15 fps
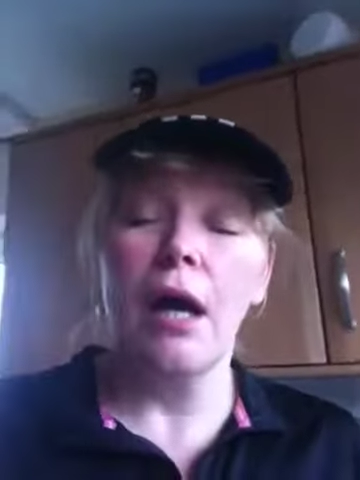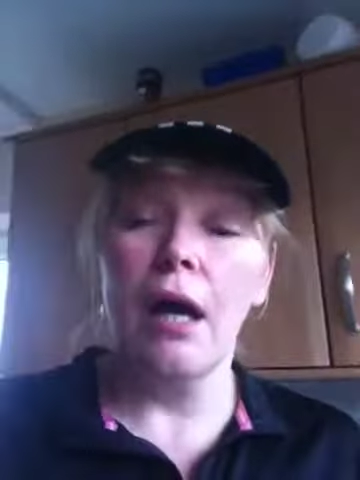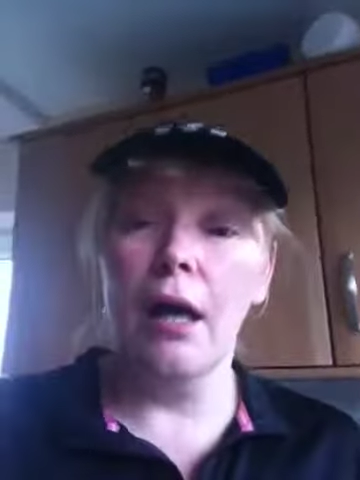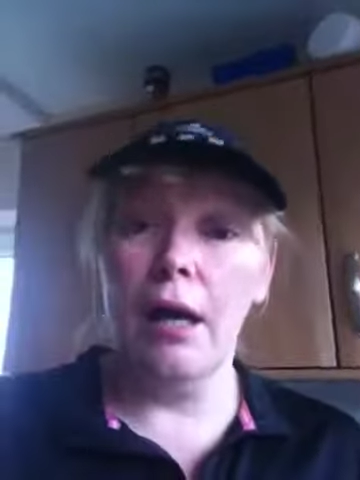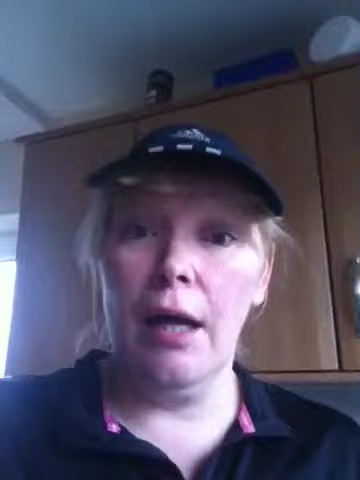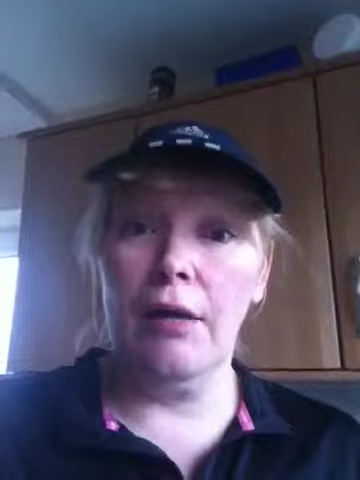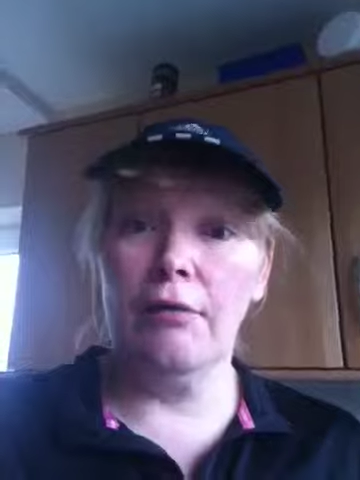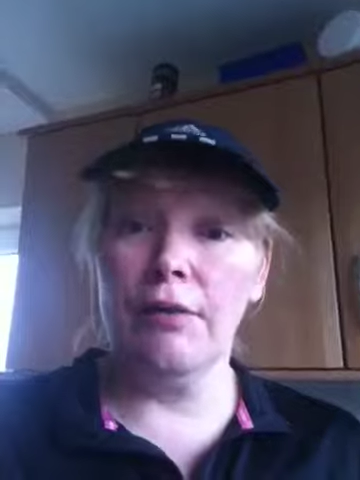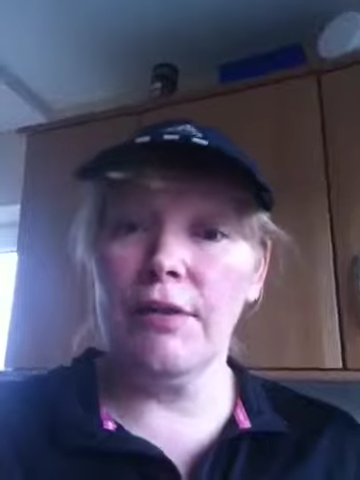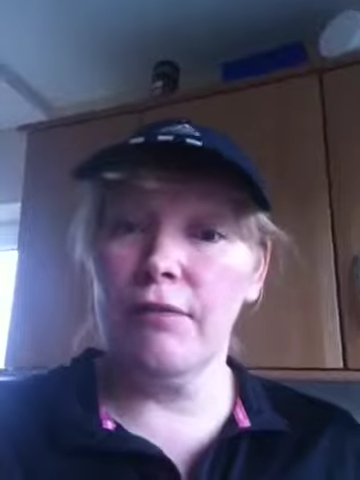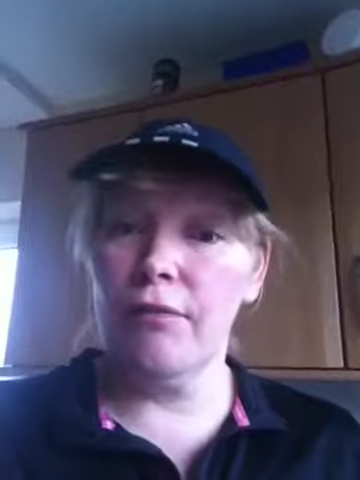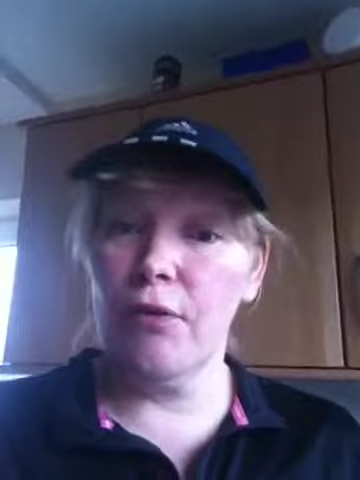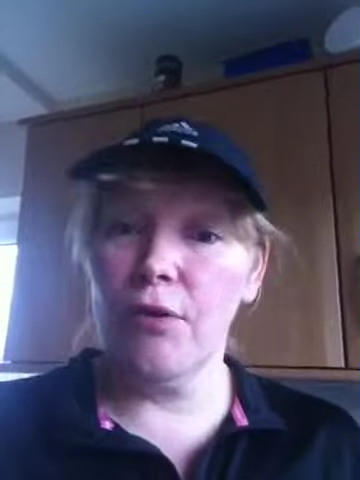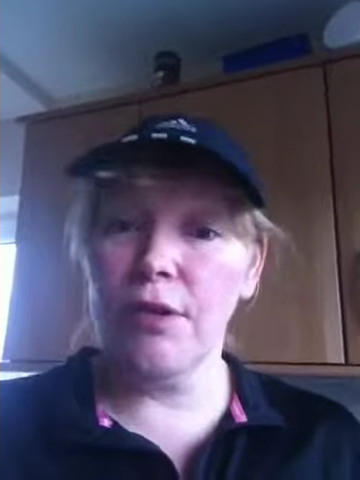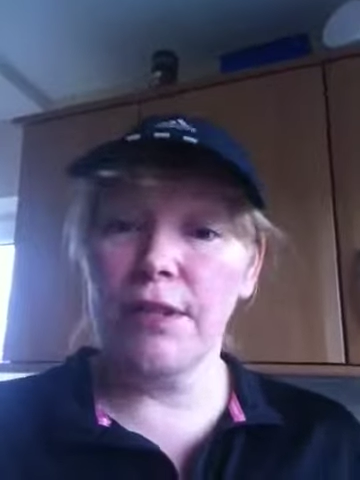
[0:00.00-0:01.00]
Henry
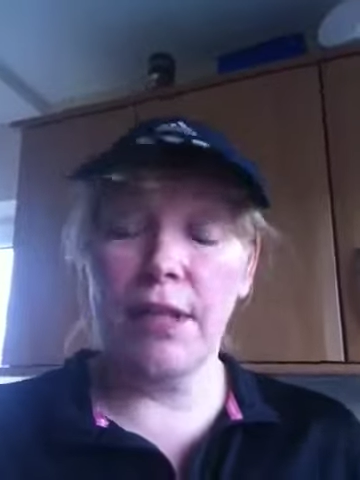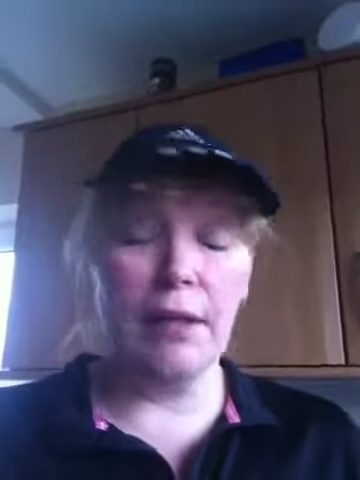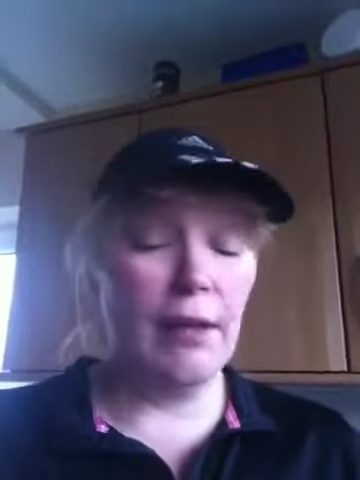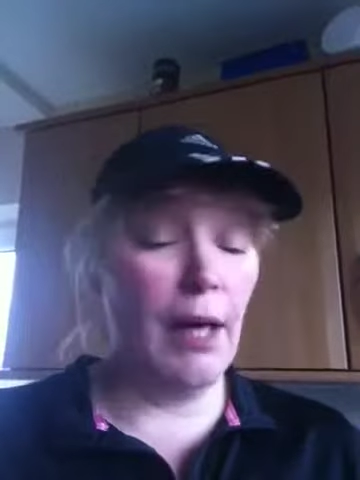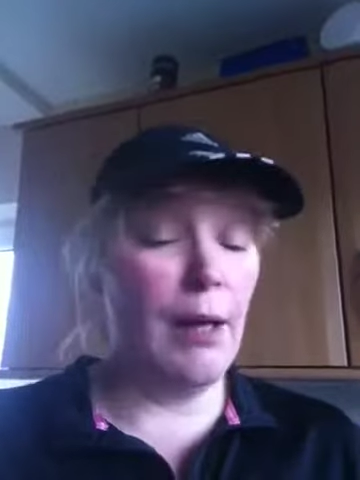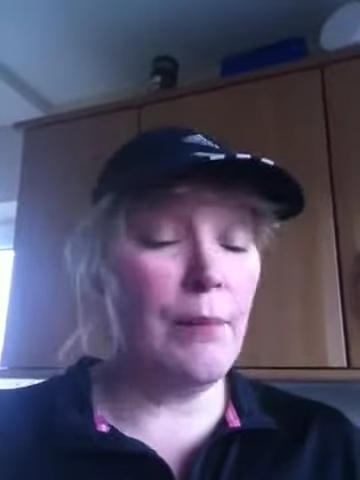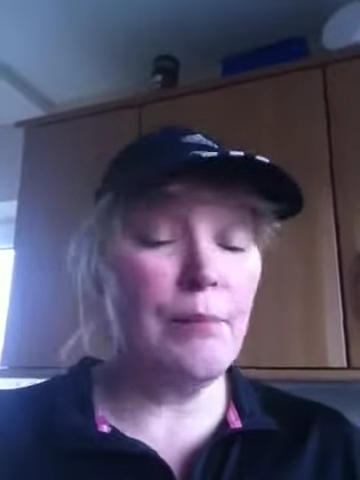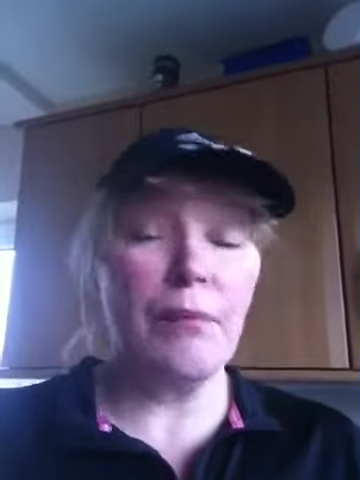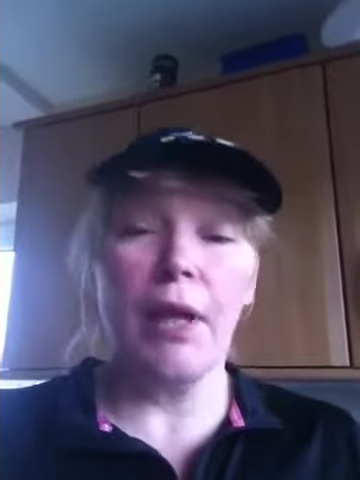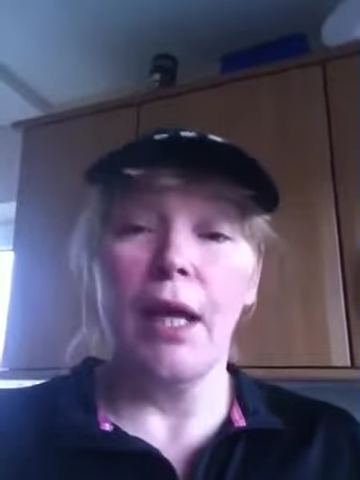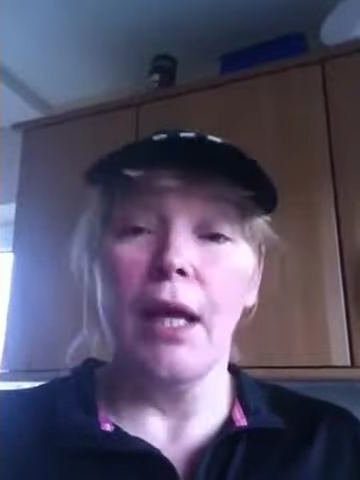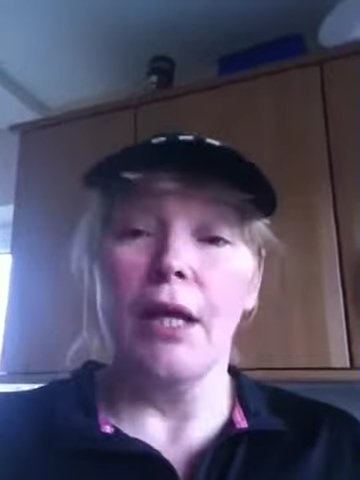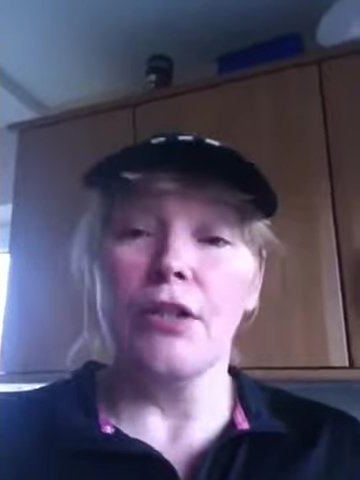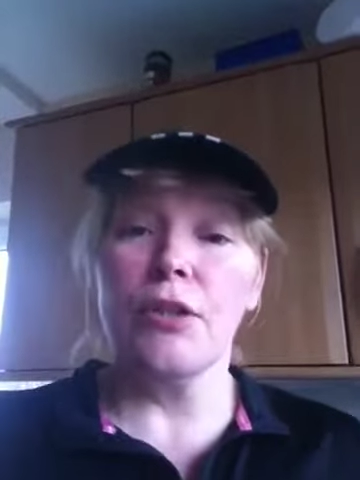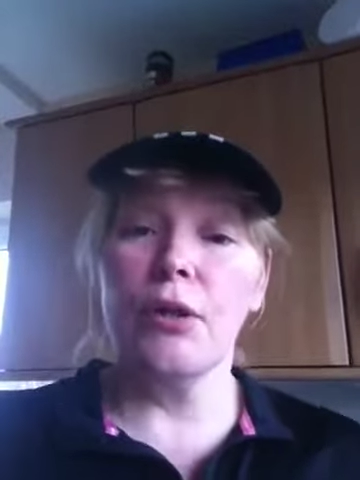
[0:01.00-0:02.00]
Ford said that.
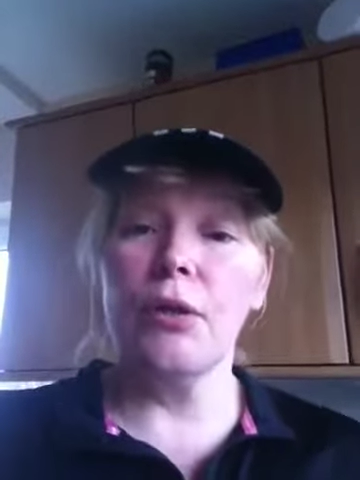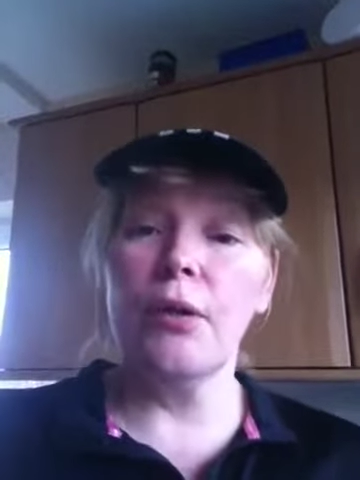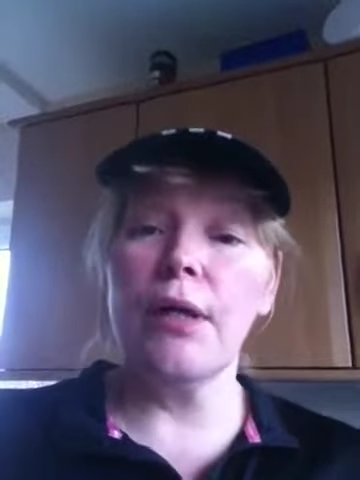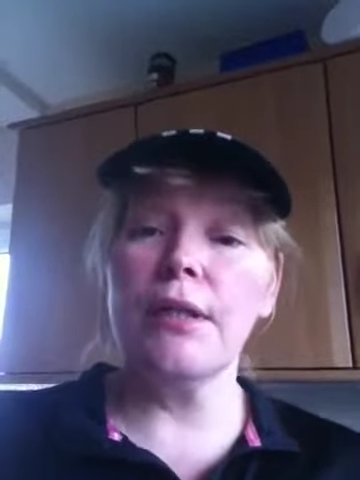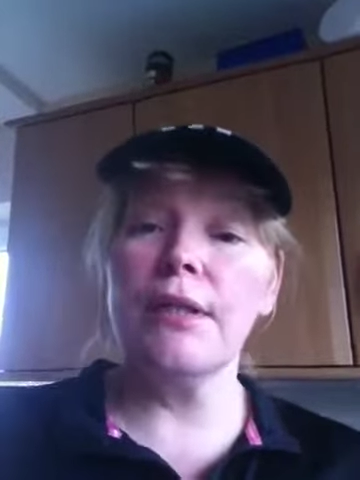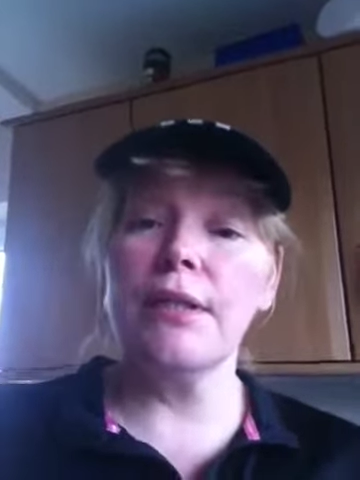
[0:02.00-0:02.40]
So